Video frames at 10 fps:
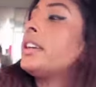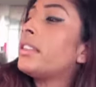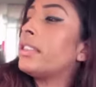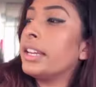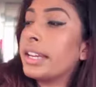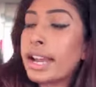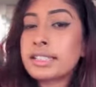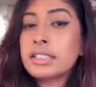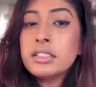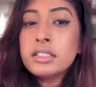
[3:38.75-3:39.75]
in the
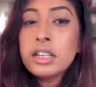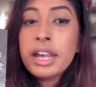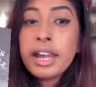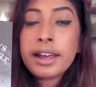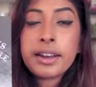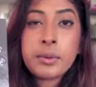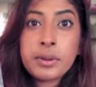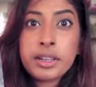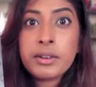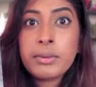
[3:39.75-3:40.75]
Castle, and I
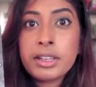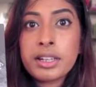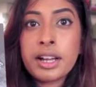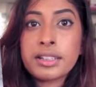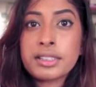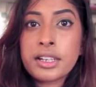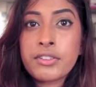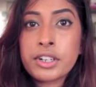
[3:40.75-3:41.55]
really like this cover.